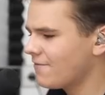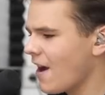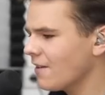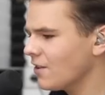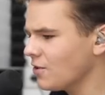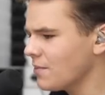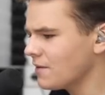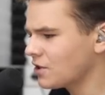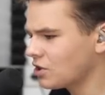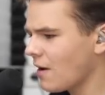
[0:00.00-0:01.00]
found a little bit
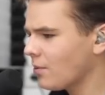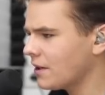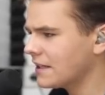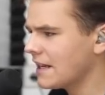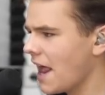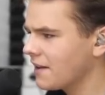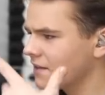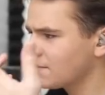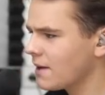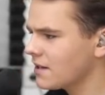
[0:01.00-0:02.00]
of trouble in landing
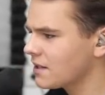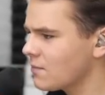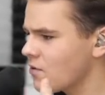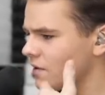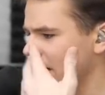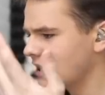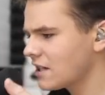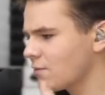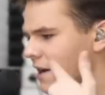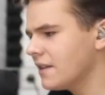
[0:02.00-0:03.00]
this plane smoothly. It's
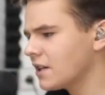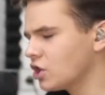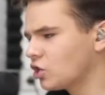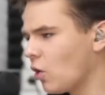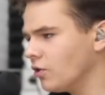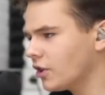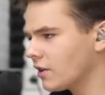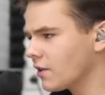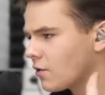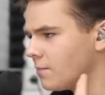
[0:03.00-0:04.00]
just really, the controls are
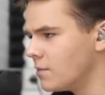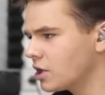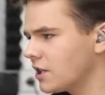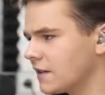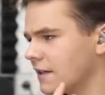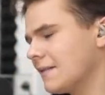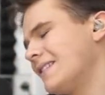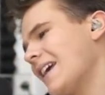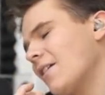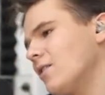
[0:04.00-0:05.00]
a little mushy. I
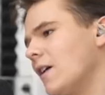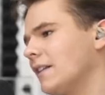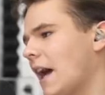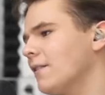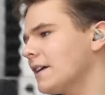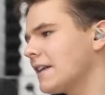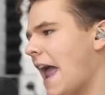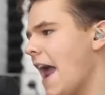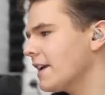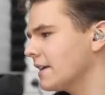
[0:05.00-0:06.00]
don't know. I don't like the
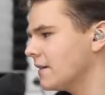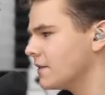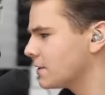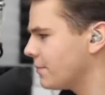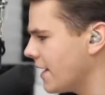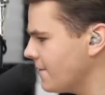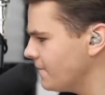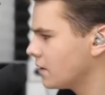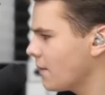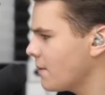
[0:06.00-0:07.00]
handling of this plane.
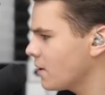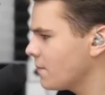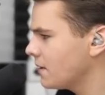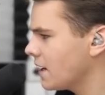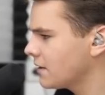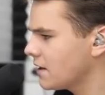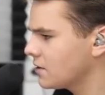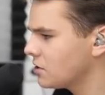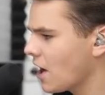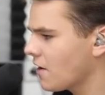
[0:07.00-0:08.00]
So maybe it could be a nice idea
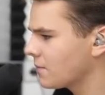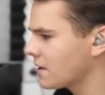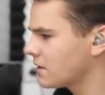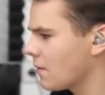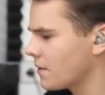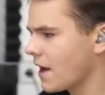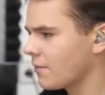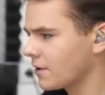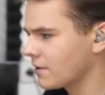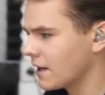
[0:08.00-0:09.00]
to challenge myself with
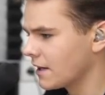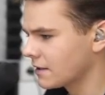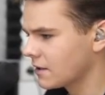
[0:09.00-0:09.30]
that one. All right, let's